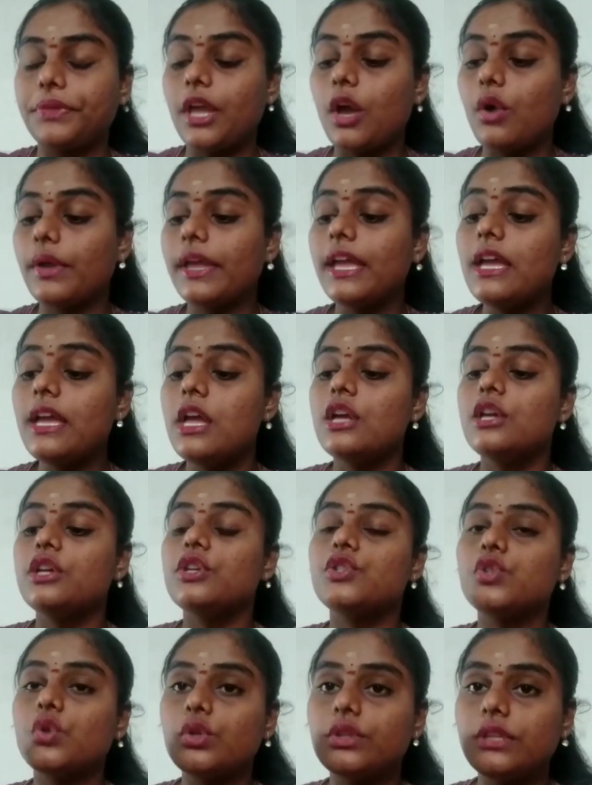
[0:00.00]
Okay,
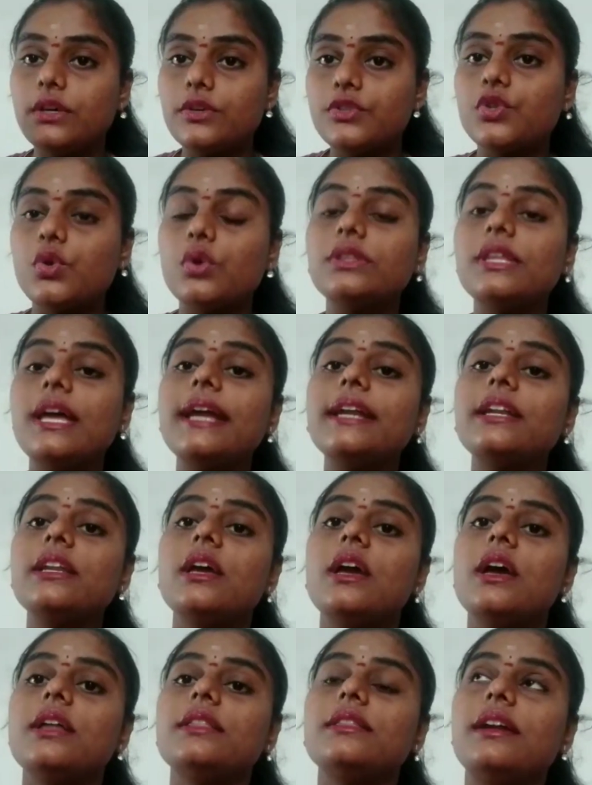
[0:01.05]
so that
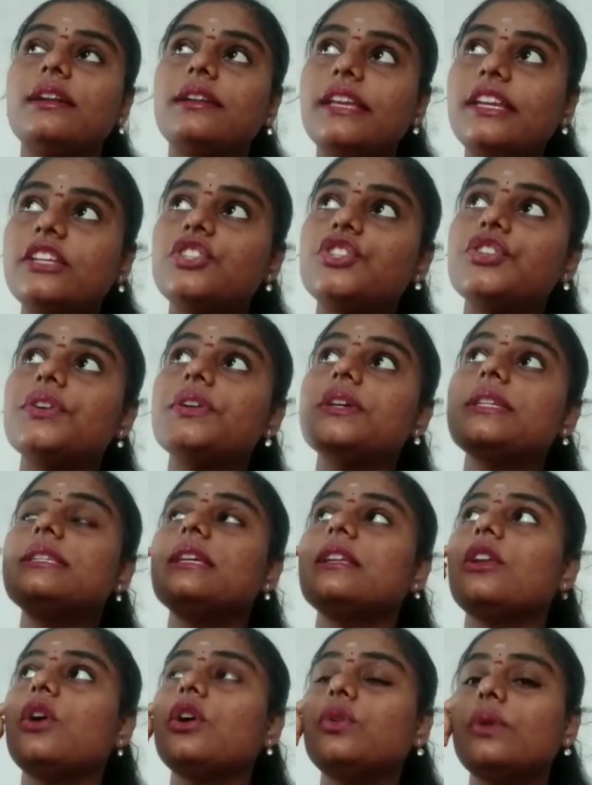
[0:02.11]
the
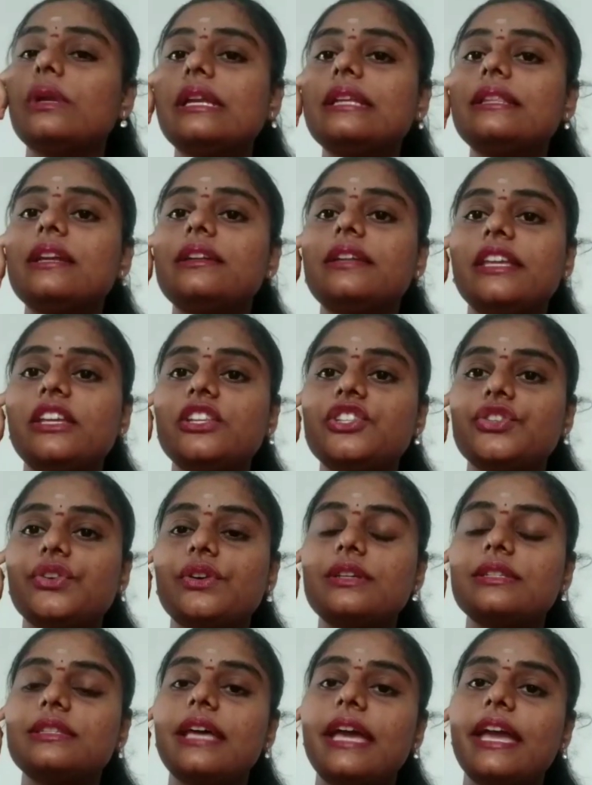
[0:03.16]
teachers, not only the
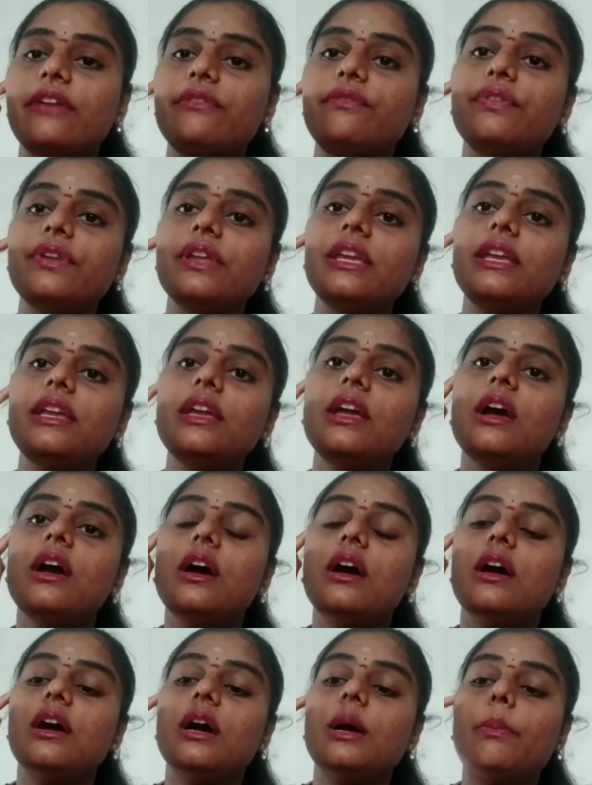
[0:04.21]
teachers, the every
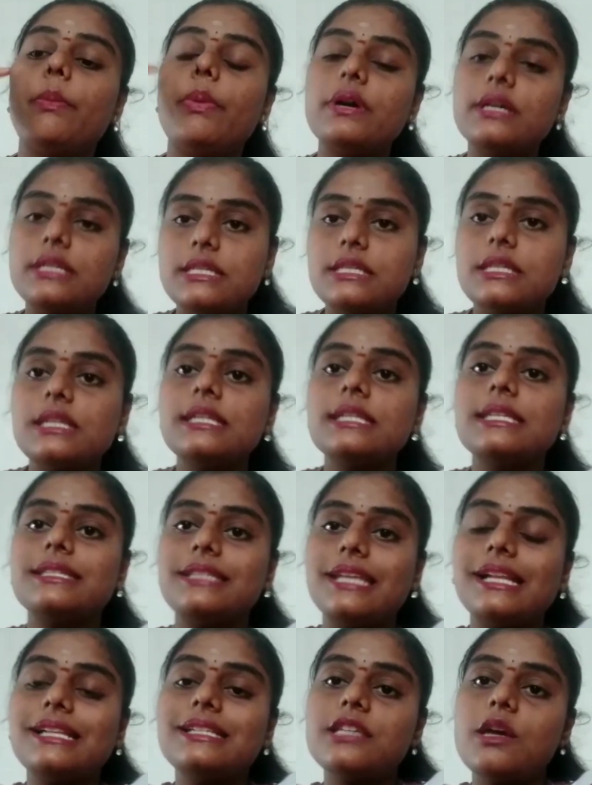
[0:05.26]
person
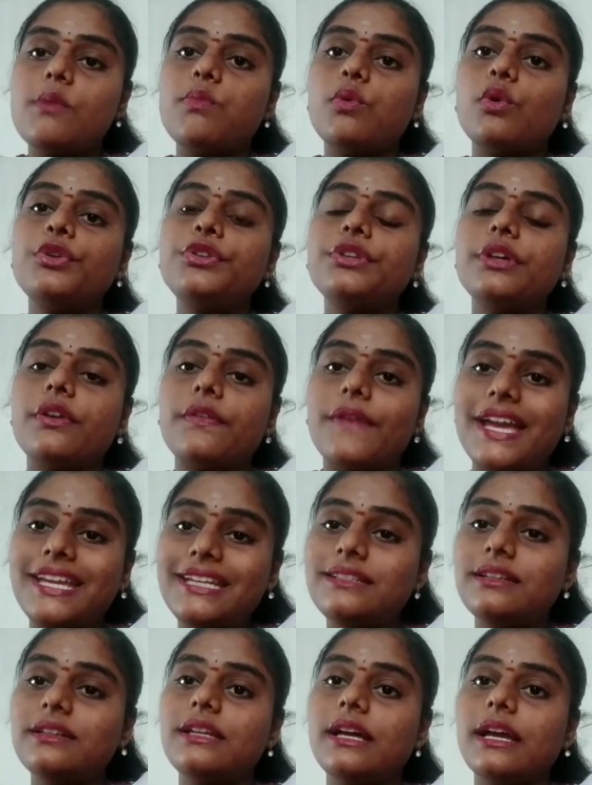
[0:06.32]
tells about,
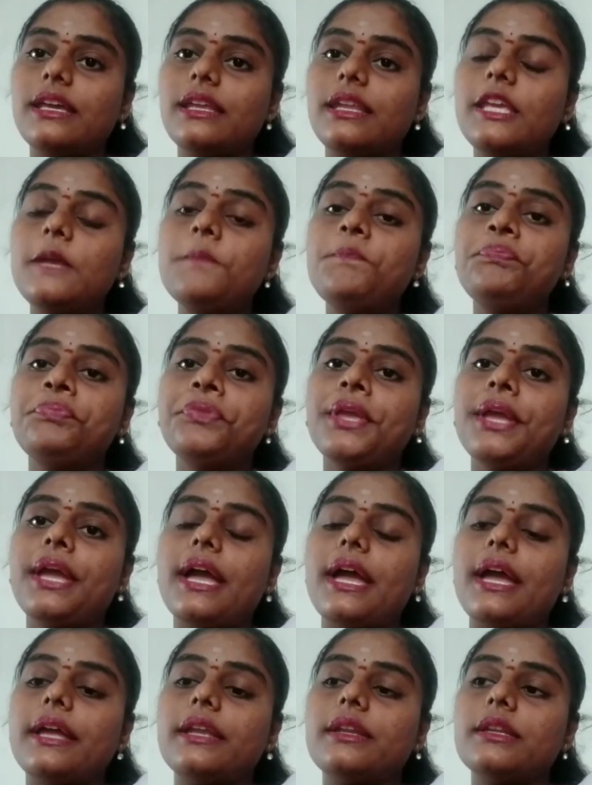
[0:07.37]
write a diary
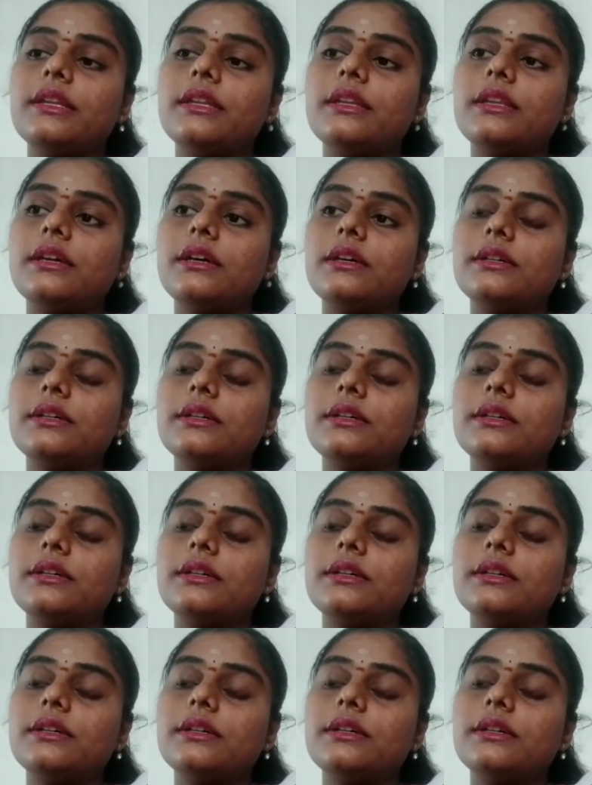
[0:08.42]
and